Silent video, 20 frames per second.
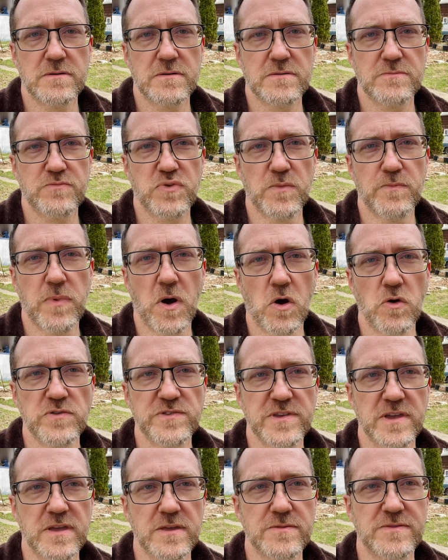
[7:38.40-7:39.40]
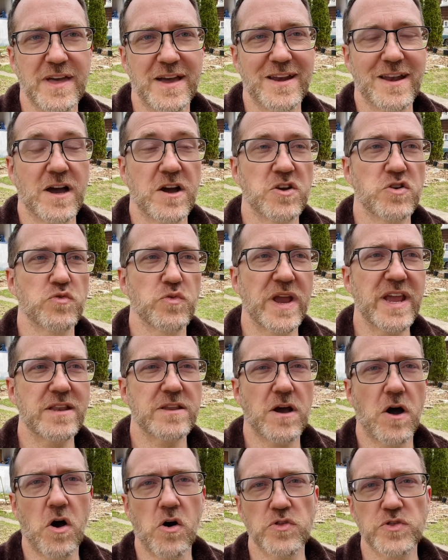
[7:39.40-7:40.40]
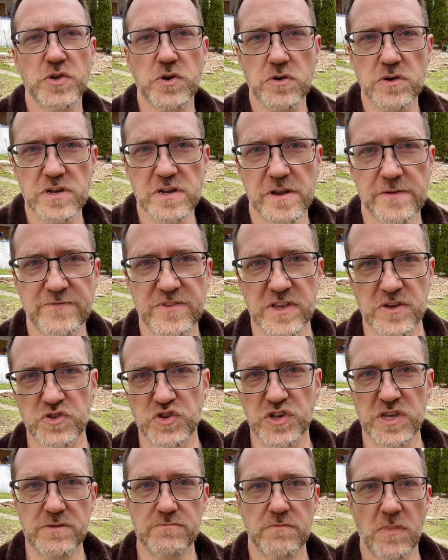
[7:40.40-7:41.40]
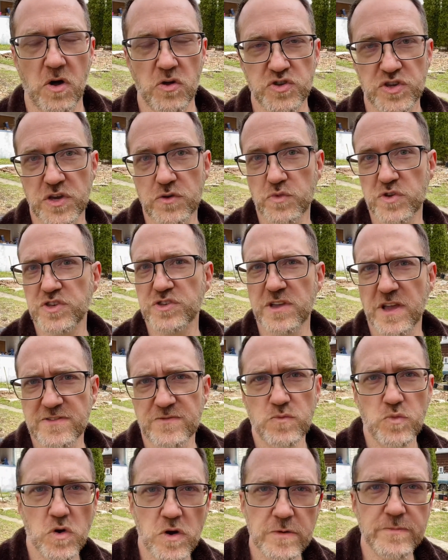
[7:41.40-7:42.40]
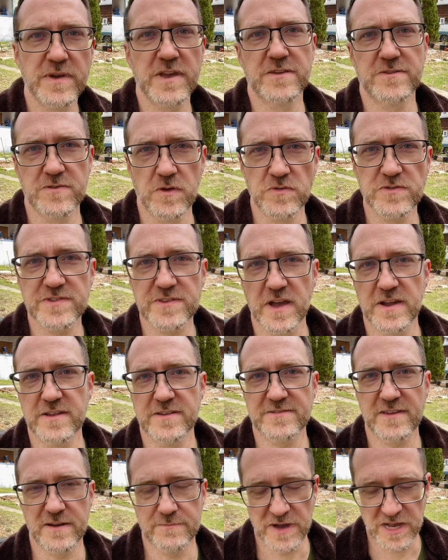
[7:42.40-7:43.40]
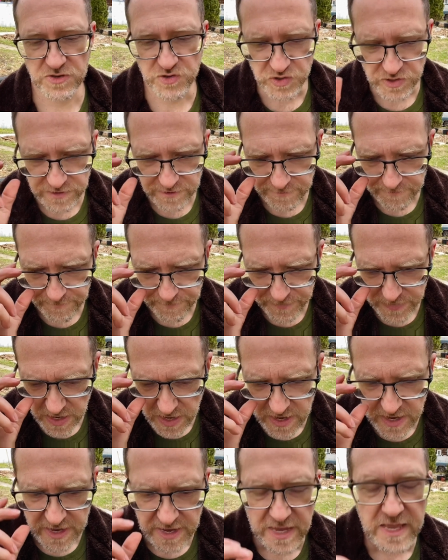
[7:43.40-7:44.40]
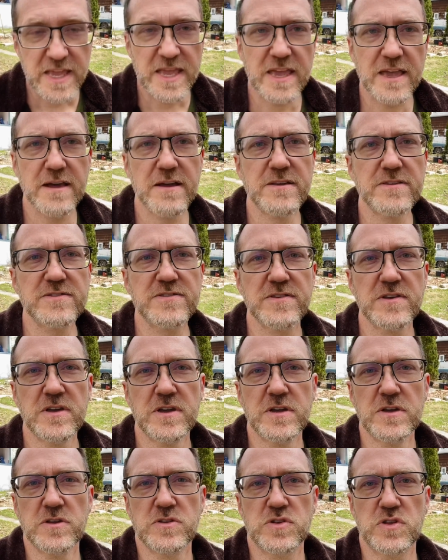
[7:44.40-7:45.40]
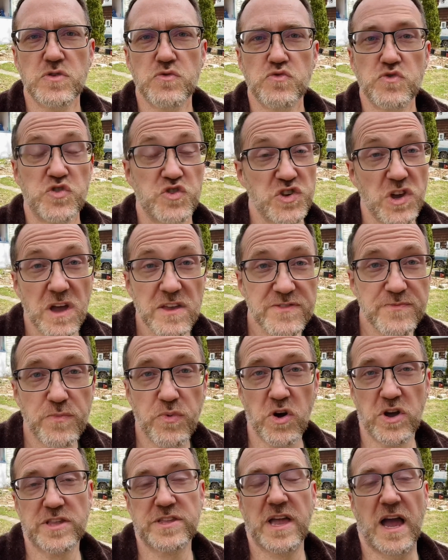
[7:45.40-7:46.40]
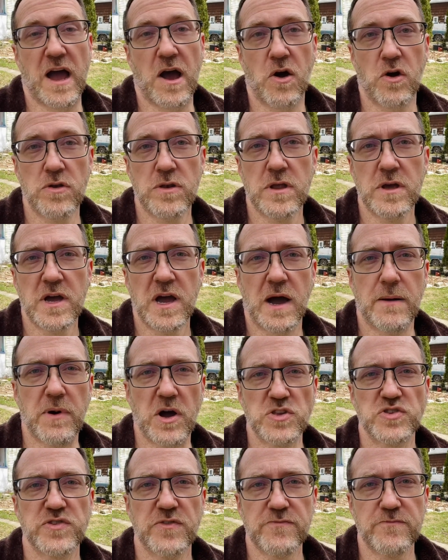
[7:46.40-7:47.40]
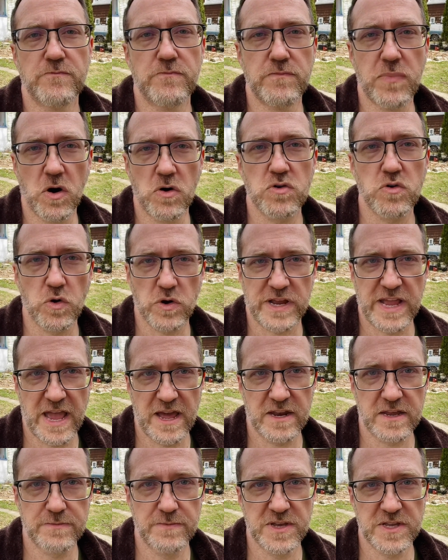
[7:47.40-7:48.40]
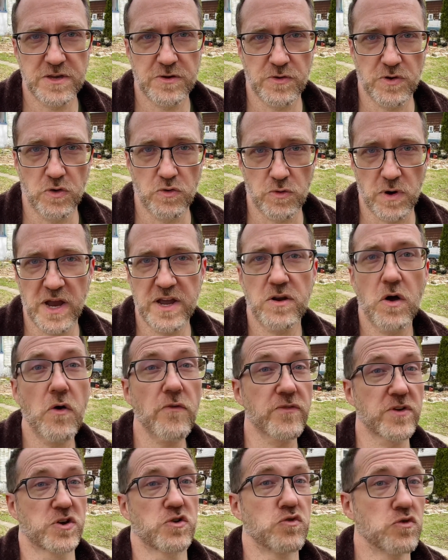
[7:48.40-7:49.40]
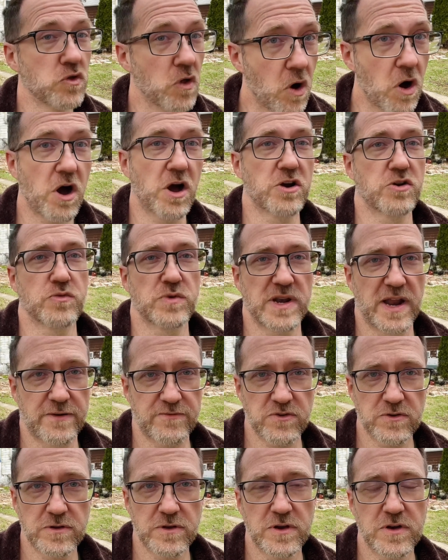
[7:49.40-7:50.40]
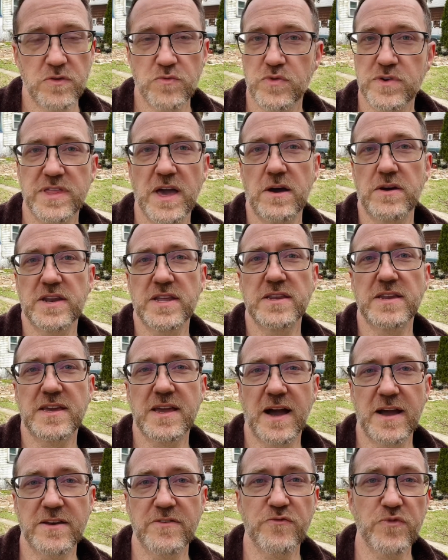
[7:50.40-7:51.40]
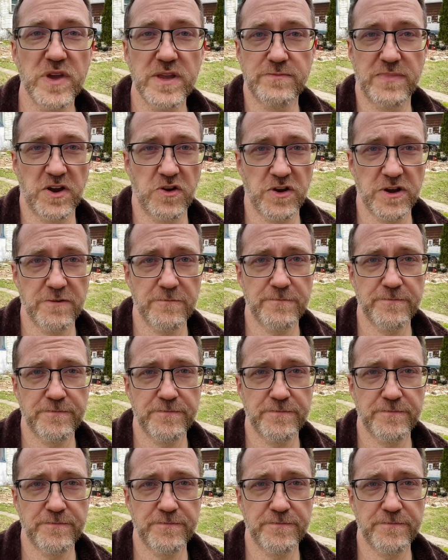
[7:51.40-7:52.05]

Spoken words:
proposing that a great alternative to sheet mulching, which doesn't work because of those studies I mentioned, is to just put down a bunch of bulk organic material right over your lawn or whatever without any kind of weed barrier.